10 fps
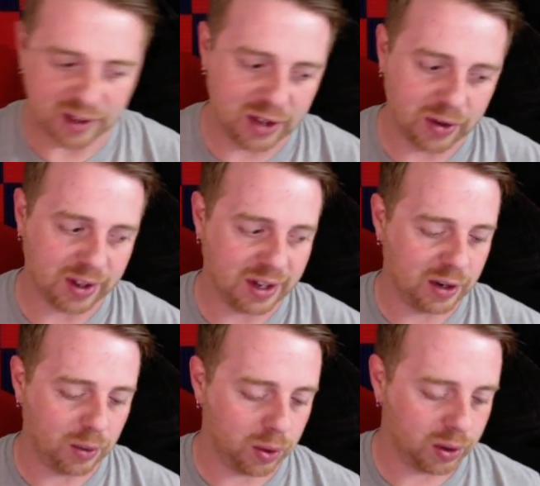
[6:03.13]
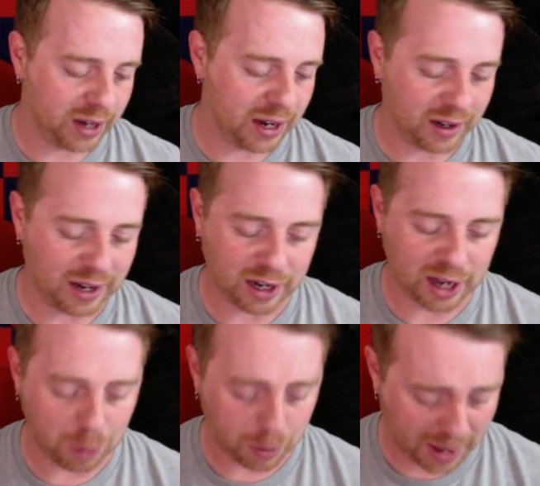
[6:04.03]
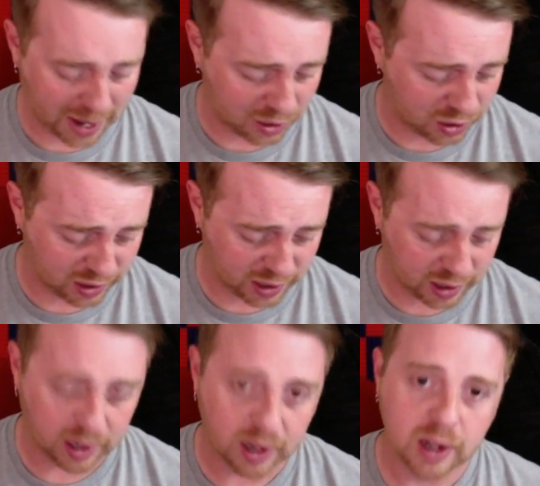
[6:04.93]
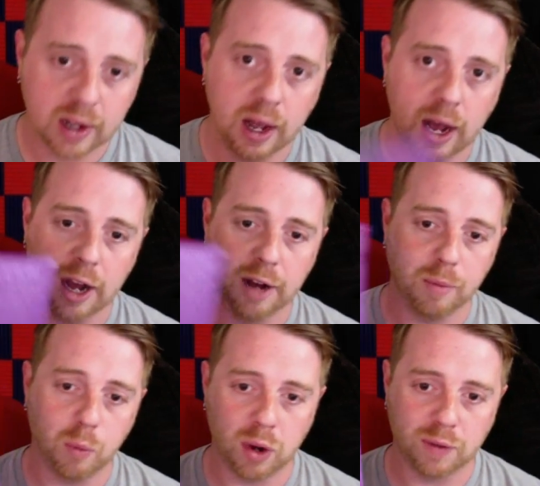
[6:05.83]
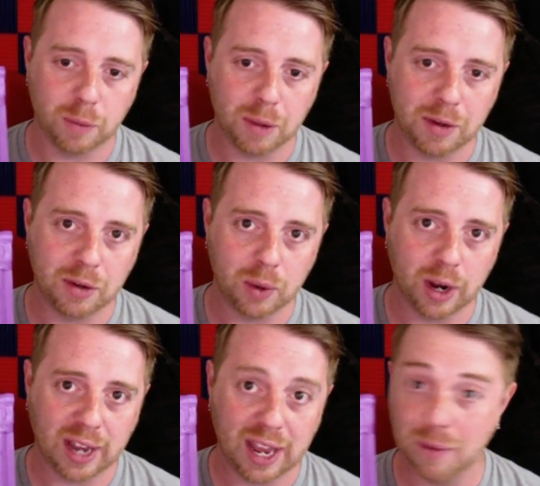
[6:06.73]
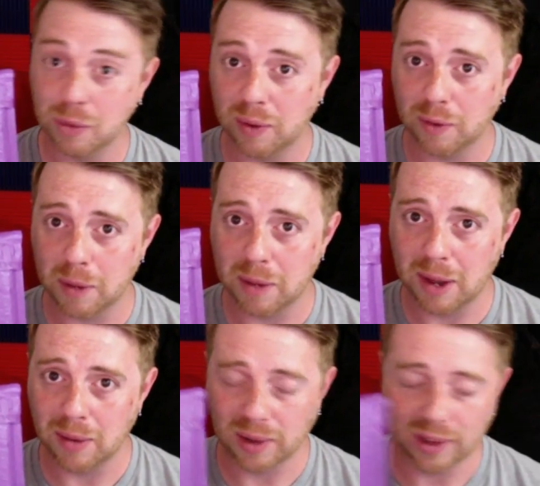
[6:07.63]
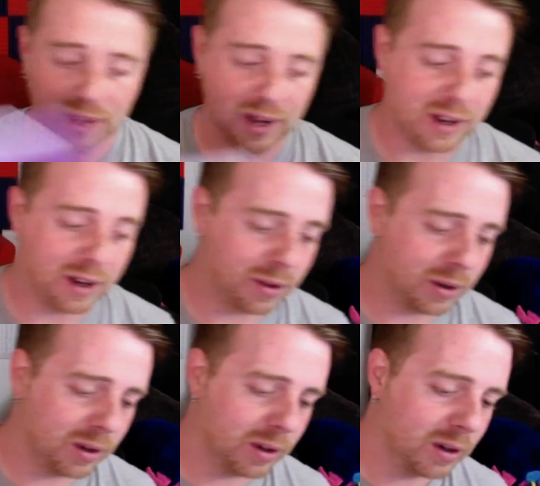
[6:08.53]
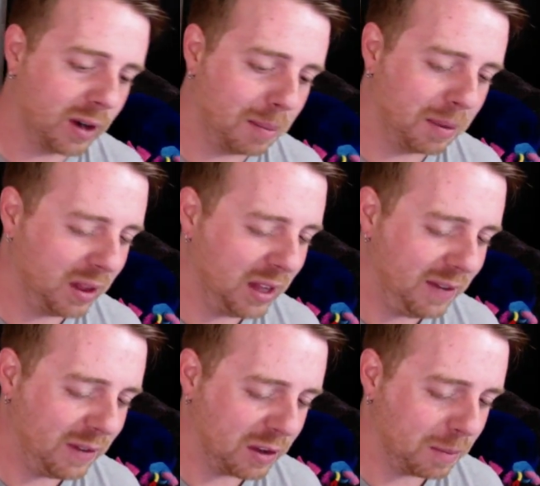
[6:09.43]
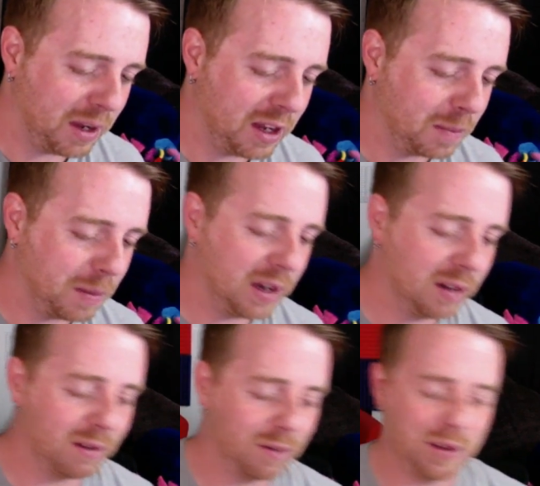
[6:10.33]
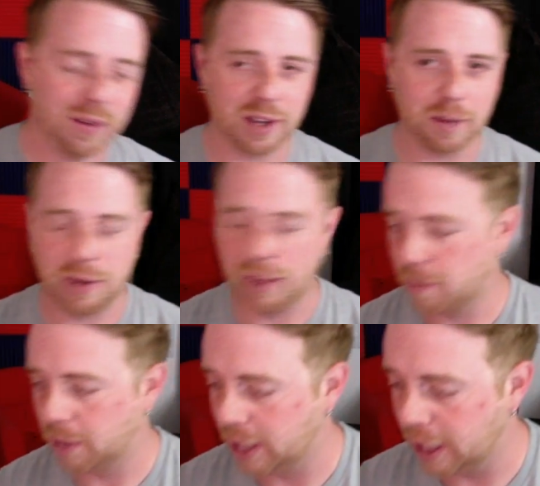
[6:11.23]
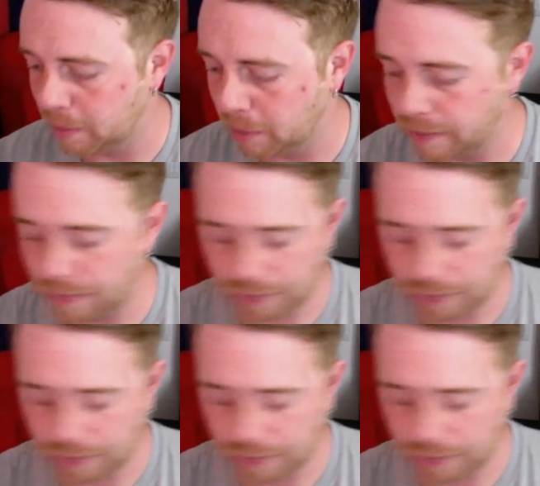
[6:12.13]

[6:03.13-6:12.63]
though, because I did get a couple packages in. One from Limited Run Games, one from eBay, which is another, I believe it's a PSP. It feels like a PSP game, but